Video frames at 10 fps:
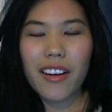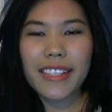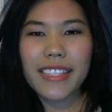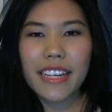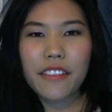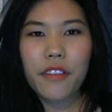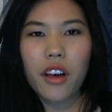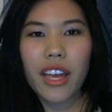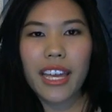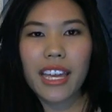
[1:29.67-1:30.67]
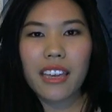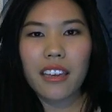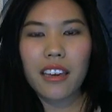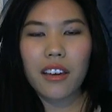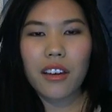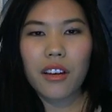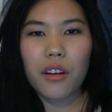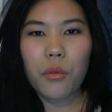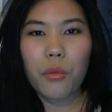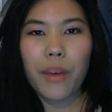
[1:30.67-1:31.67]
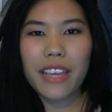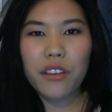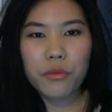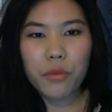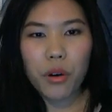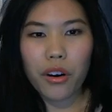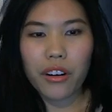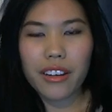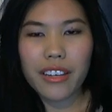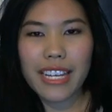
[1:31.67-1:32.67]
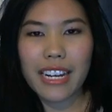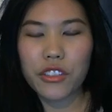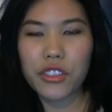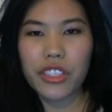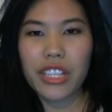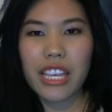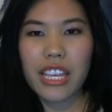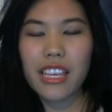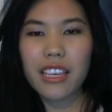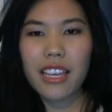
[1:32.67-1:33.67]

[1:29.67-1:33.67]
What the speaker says: identifying where you're wrong can actually